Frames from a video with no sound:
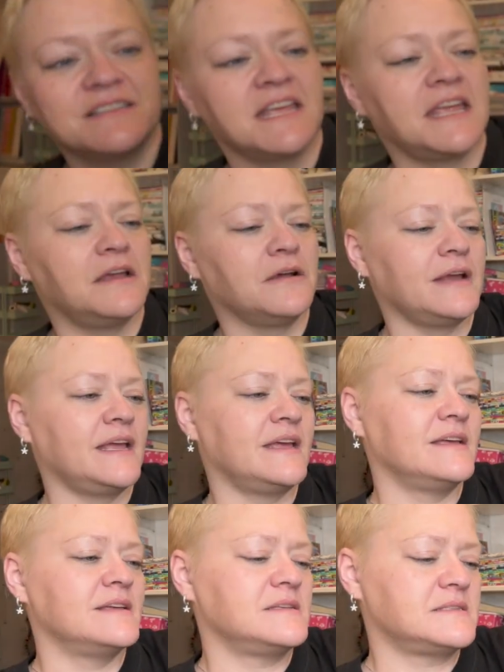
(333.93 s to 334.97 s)
here
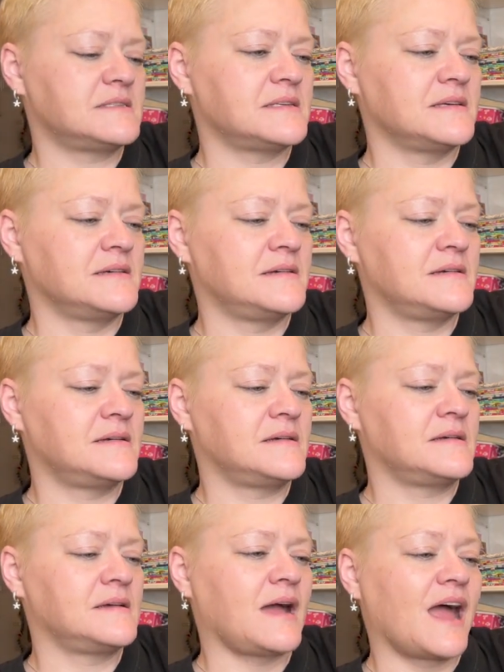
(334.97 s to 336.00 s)
is,
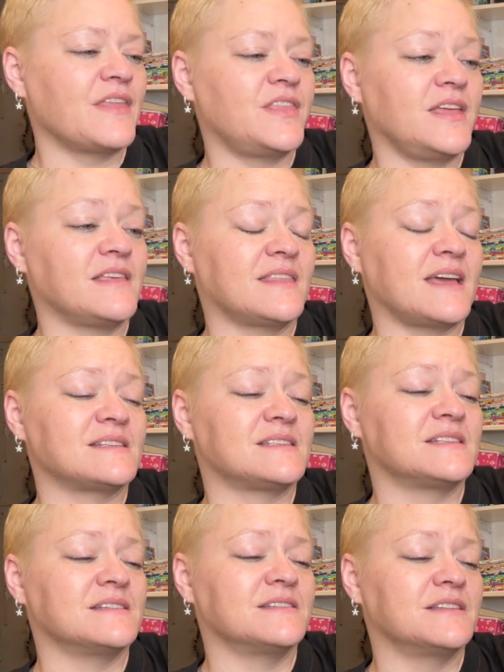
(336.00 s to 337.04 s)
I think that's
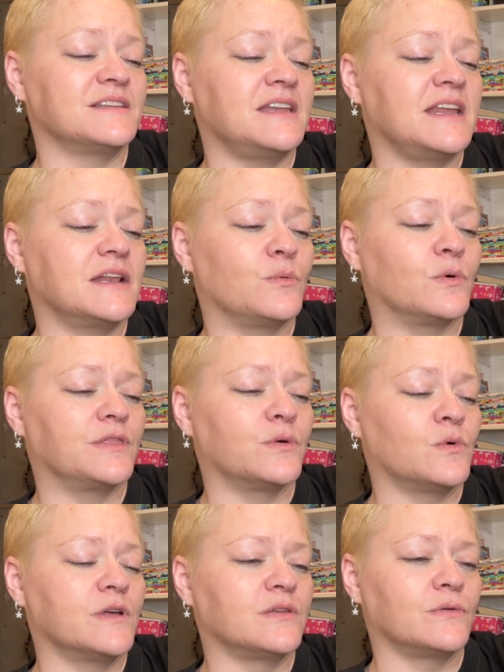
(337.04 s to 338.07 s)
the knitted one, the
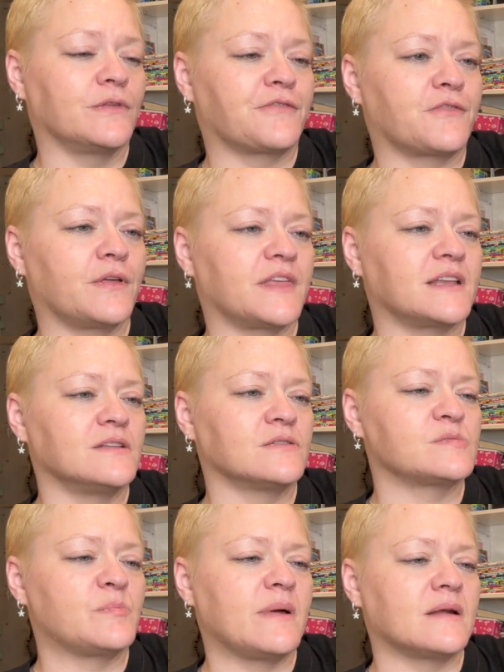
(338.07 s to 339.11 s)
one on the front that
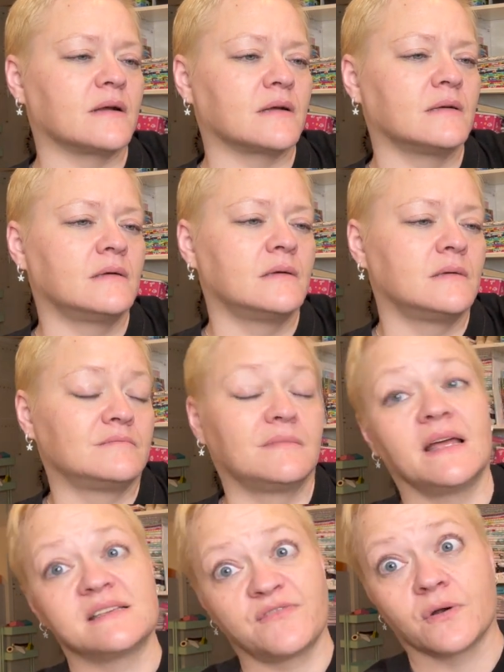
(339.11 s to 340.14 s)
looks better
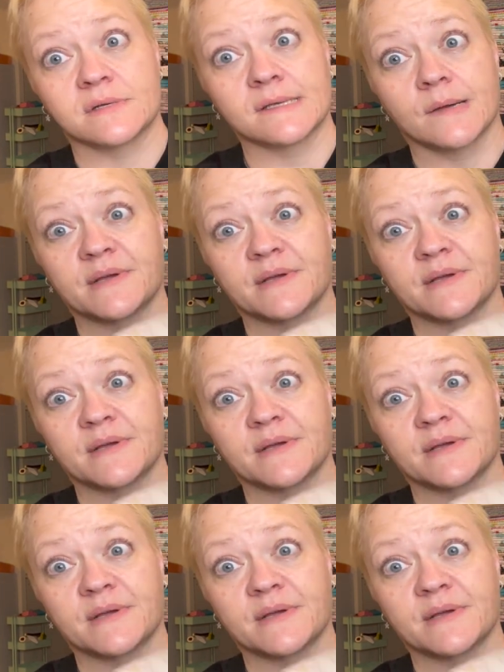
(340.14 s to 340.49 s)
as far as I'm